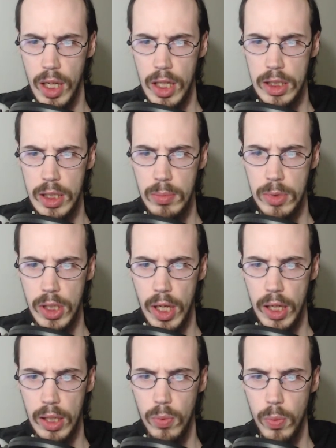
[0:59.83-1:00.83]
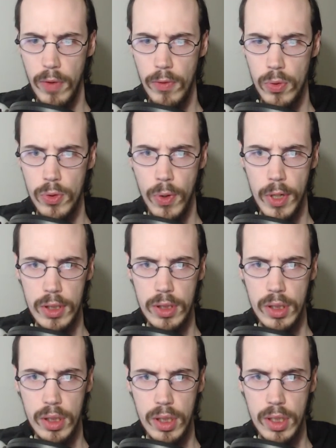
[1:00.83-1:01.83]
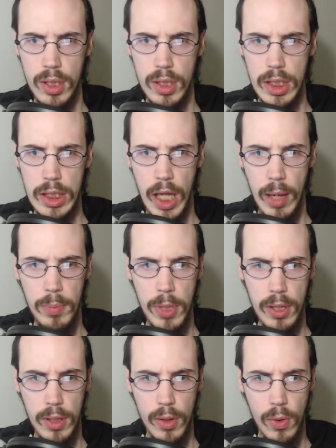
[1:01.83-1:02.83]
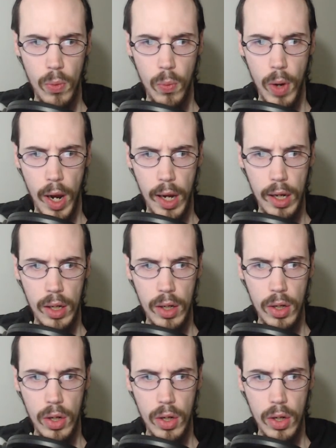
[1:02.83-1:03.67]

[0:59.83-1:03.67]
It seems like we have no choice. This can't be. Why?